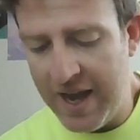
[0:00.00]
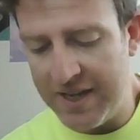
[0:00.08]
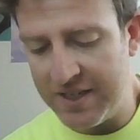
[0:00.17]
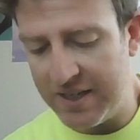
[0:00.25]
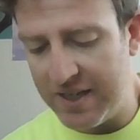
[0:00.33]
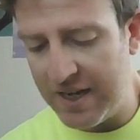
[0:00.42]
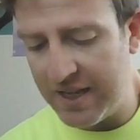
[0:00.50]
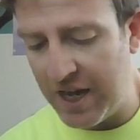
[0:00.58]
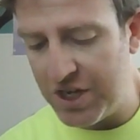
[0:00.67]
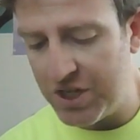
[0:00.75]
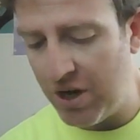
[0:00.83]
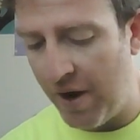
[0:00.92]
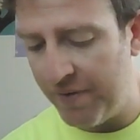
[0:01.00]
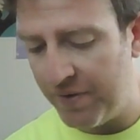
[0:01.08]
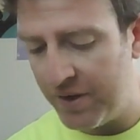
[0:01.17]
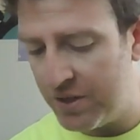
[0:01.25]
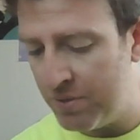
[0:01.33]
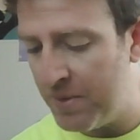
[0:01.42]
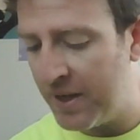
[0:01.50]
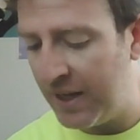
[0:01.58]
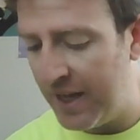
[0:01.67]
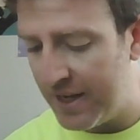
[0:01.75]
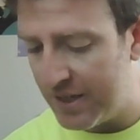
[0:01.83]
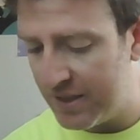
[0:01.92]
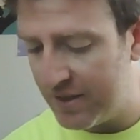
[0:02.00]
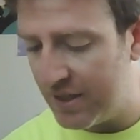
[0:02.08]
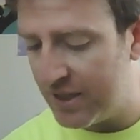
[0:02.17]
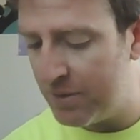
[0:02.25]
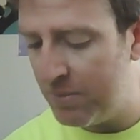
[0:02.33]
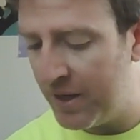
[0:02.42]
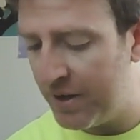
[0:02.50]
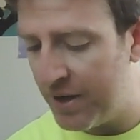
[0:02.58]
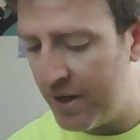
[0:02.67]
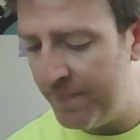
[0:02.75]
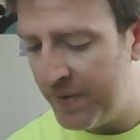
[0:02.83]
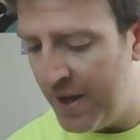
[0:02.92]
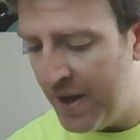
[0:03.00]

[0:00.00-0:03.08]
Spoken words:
as a dedication offering to Menelaus. The similarity